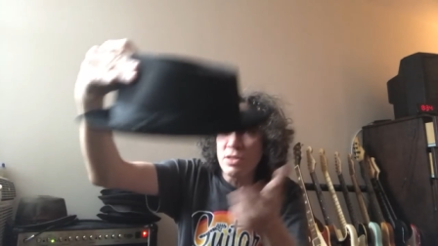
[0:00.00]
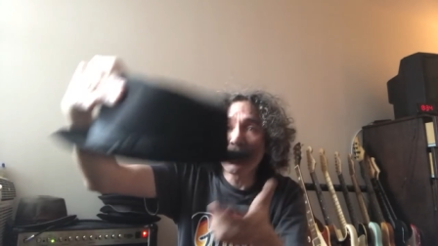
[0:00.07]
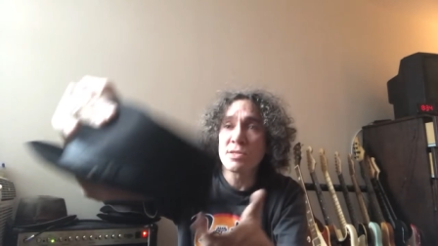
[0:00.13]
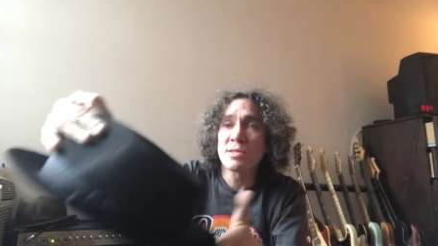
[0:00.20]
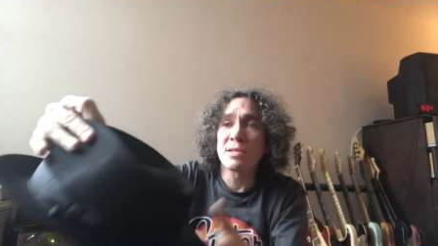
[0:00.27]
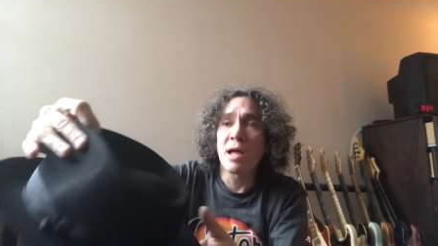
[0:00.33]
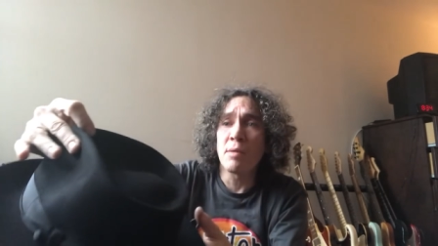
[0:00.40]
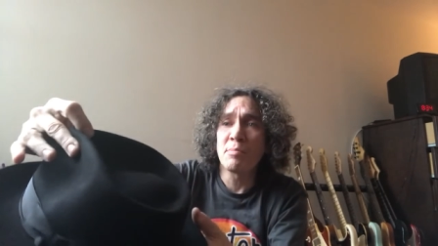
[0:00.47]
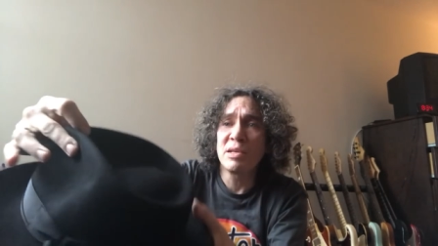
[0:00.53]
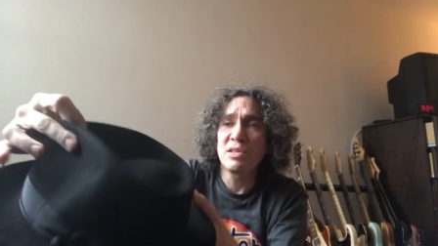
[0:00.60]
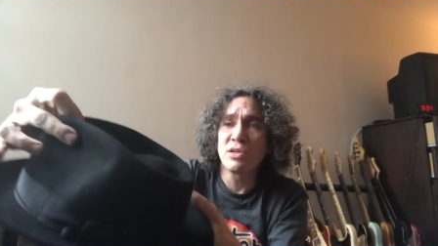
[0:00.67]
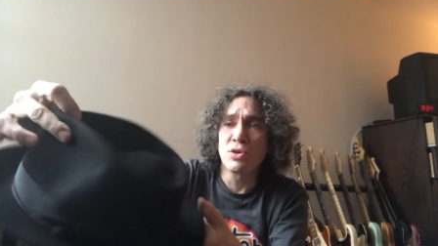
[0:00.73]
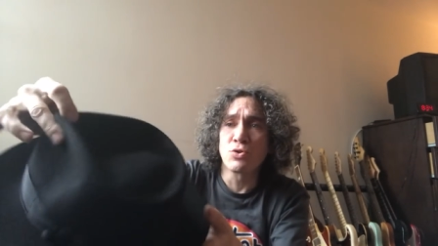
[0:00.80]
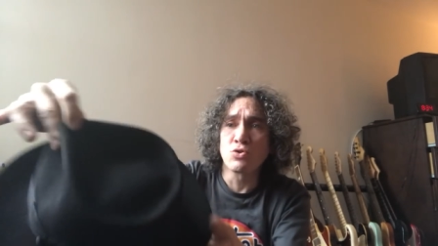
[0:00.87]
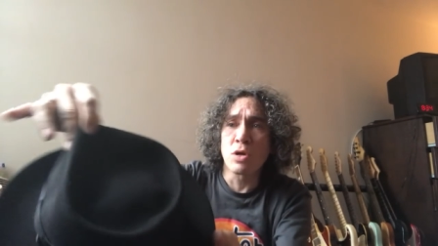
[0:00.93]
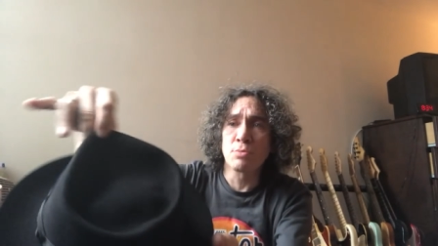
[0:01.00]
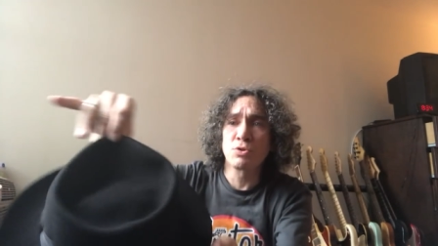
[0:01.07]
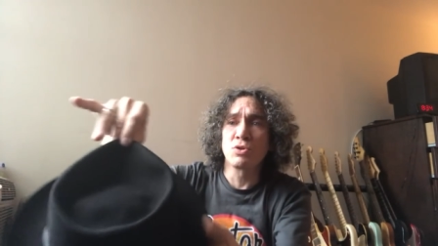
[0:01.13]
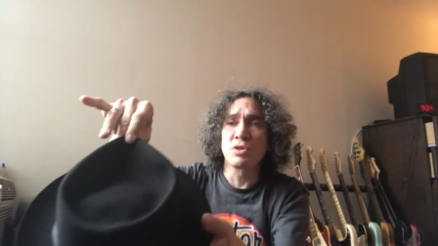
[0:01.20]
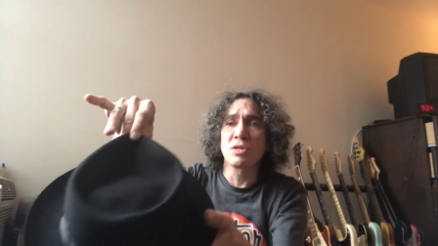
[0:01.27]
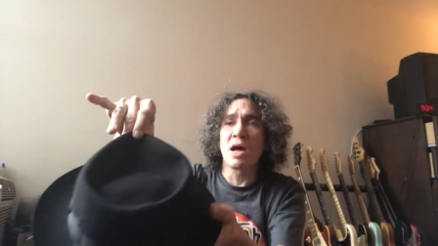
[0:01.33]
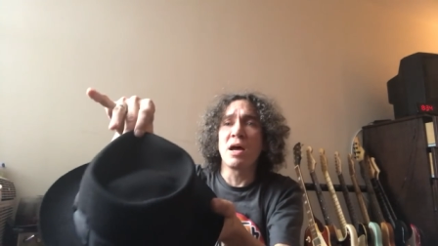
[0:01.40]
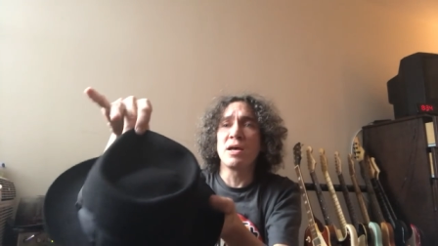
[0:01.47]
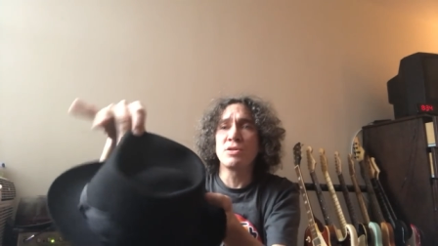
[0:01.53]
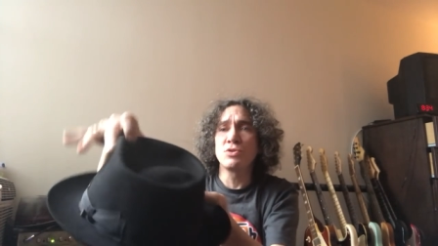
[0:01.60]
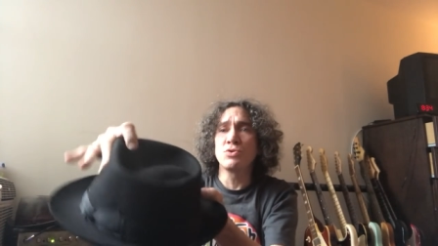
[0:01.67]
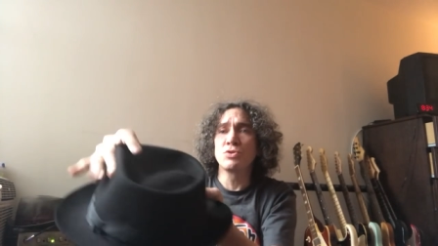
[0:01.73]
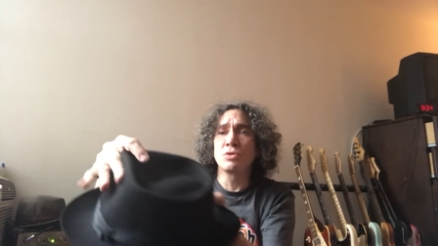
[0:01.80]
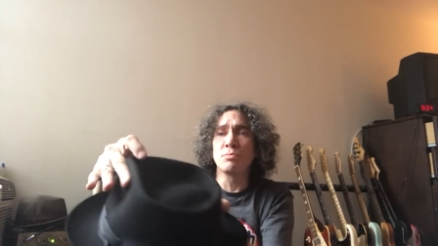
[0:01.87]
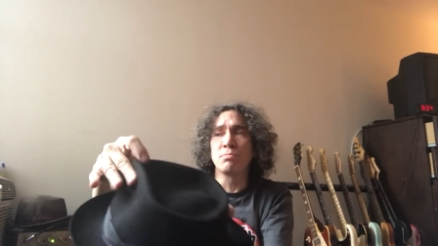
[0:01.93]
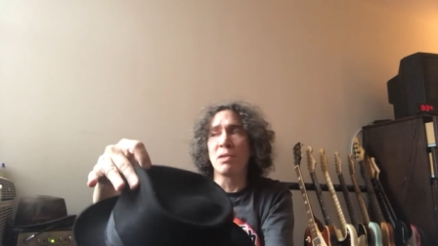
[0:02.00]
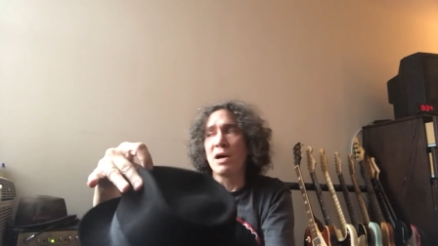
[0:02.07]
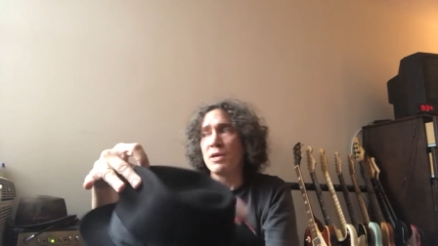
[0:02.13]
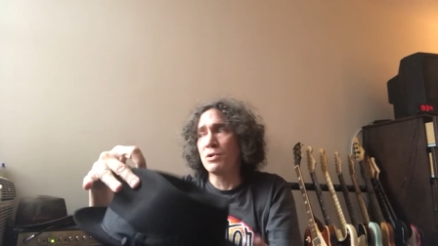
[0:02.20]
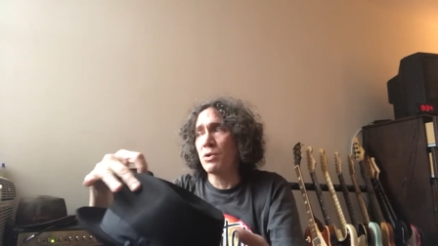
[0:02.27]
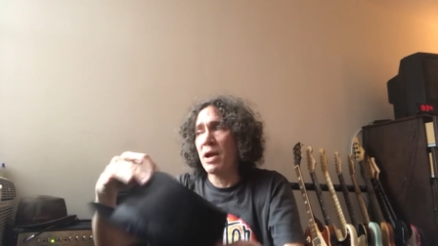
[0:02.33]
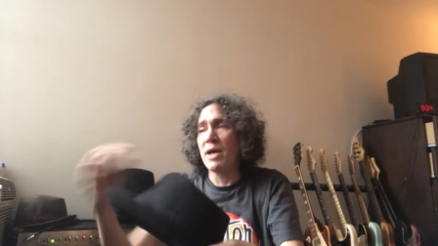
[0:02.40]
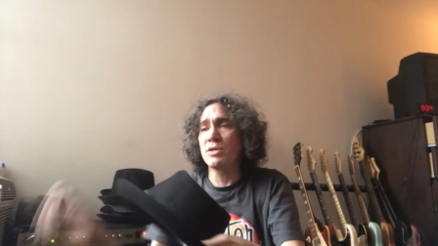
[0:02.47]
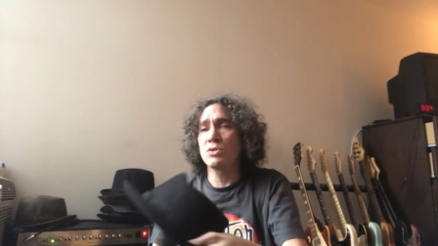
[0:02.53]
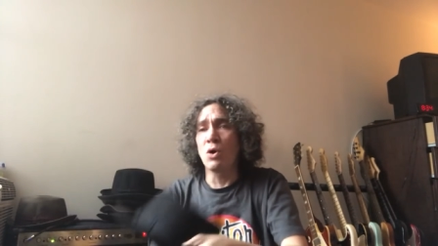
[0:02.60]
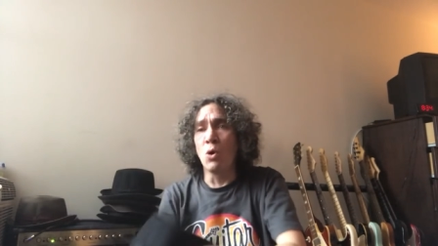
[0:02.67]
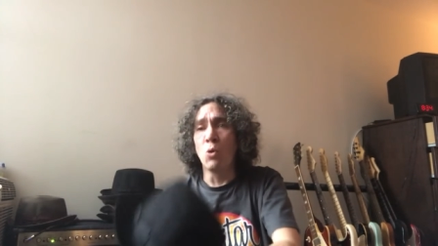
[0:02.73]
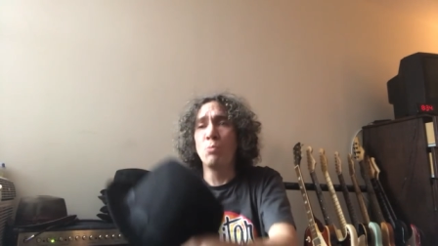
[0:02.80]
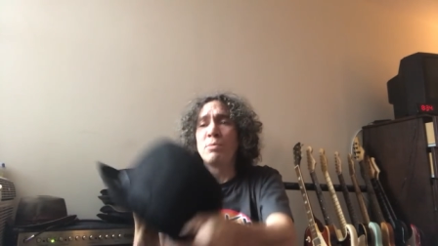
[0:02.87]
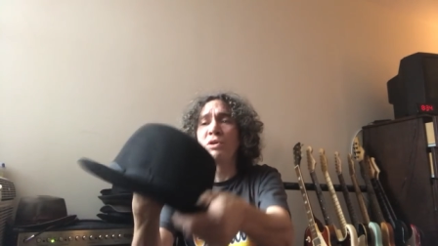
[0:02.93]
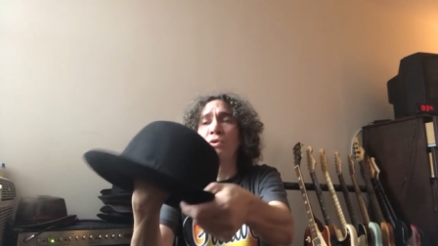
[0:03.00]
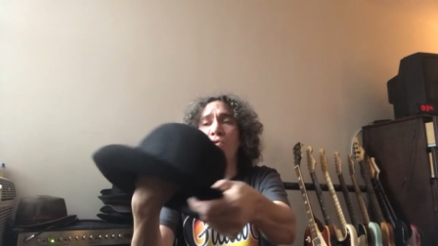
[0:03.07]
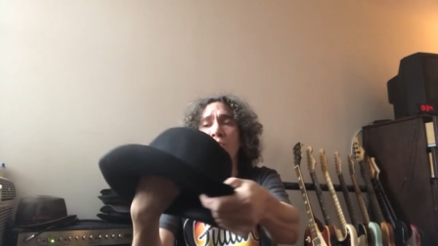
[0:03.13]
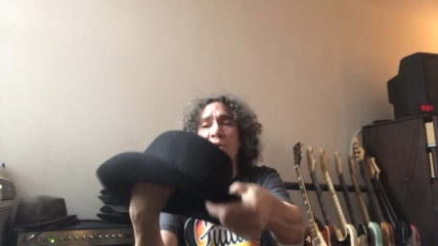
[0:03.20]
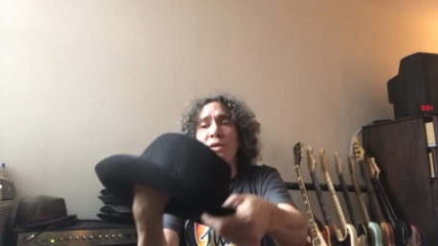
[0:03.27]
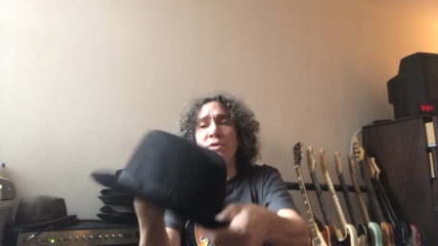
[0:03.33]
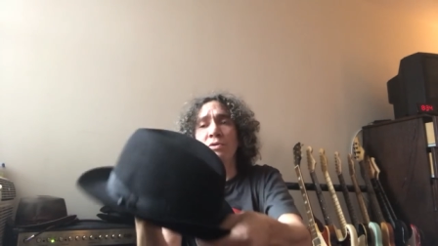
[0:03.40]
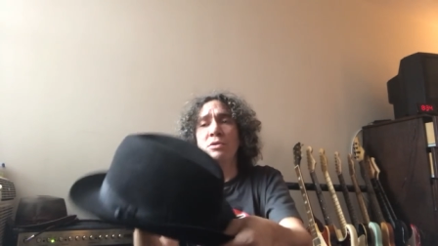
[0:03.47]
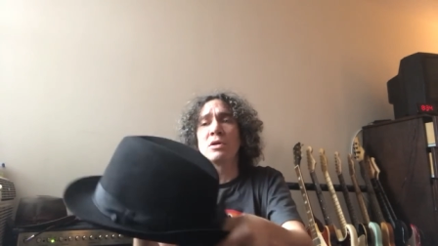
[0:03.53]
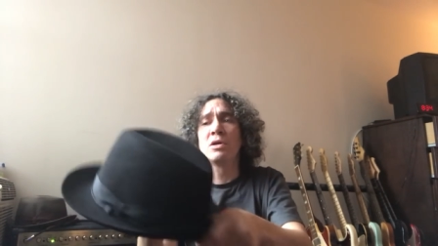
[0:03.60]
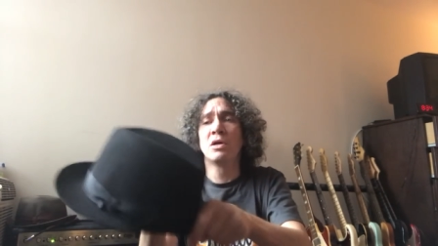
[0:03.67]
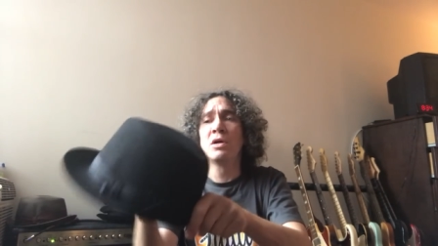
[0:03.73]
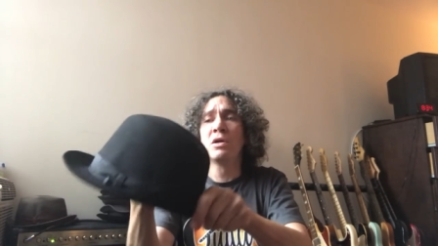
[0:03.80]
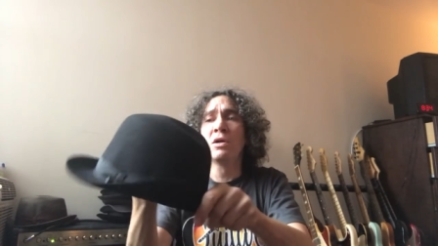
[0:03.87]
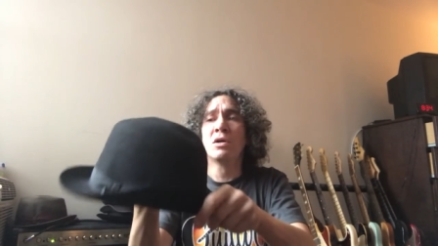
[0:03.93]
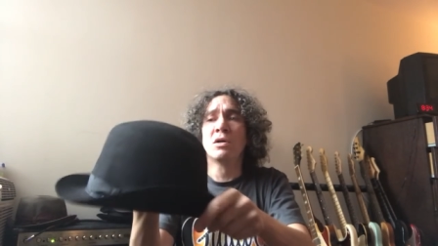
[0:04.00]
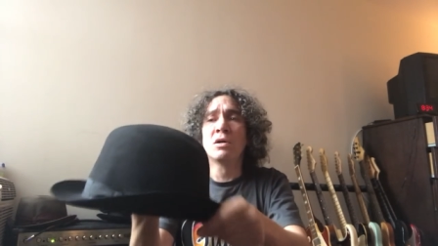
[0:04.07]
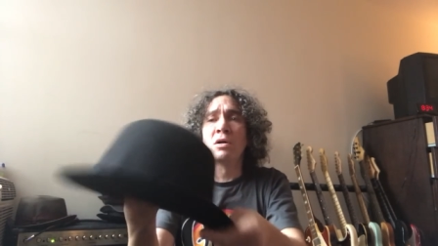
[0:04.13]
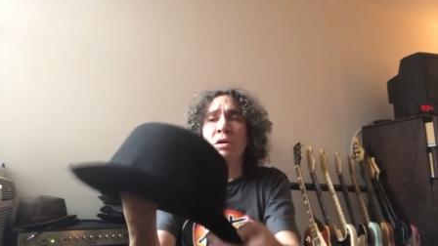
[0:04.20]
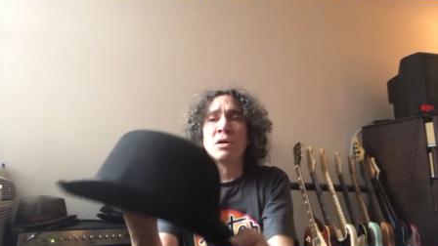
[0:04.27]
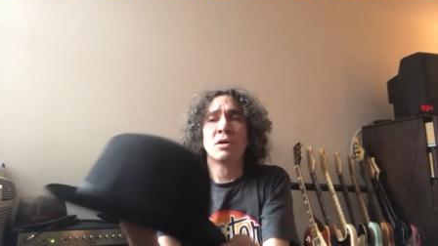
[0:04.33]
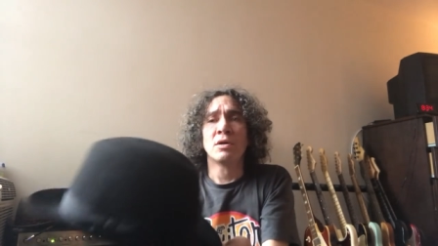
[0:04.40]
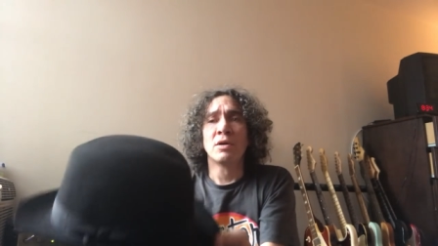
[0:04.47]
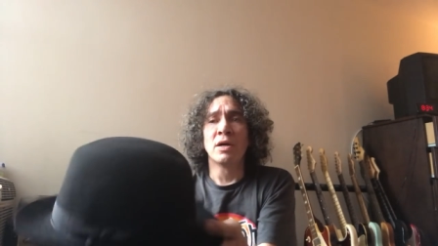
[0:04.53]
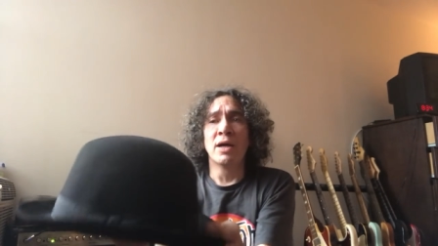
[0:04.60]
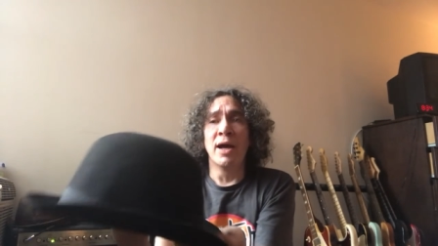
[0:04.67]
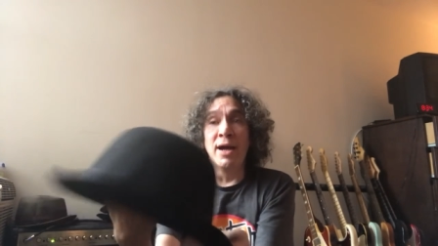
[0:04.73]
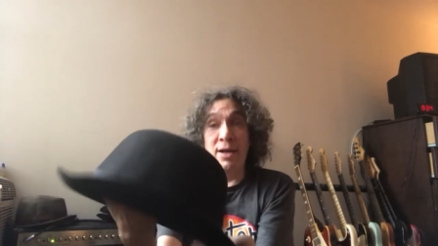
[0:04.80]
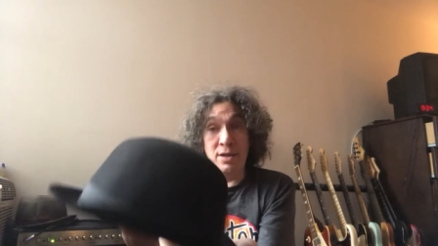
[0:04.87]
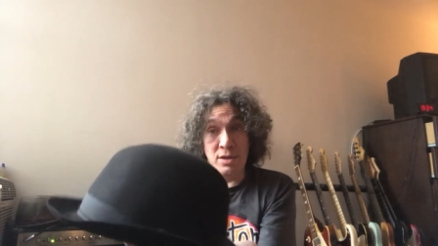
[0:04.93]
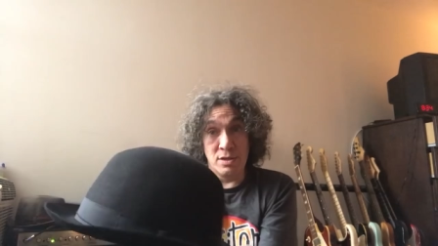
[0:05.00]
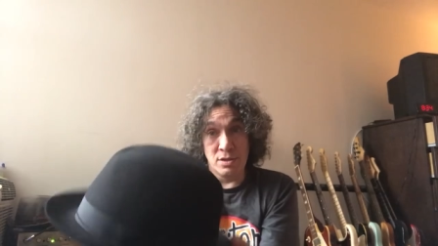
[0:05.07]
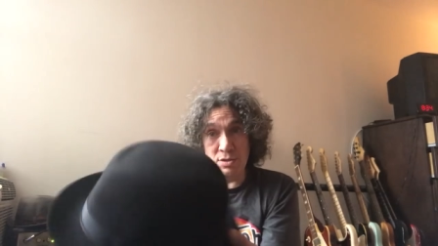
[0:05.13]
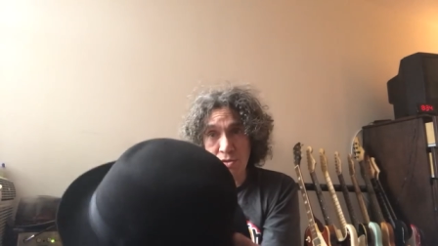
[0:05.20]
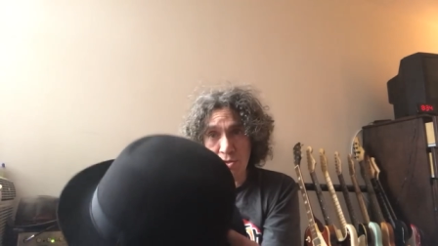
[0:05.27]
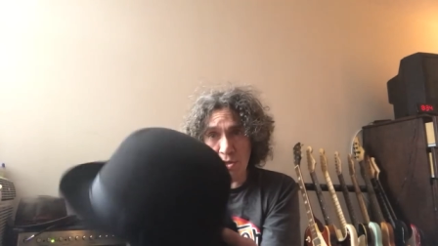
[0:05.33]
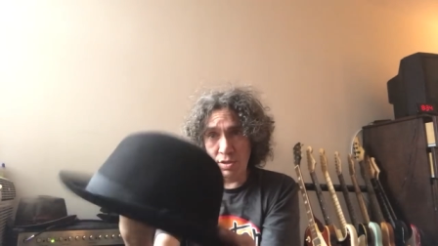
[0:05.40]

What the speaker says: these sloppy teardrops because guys used to buy their hats open crown, and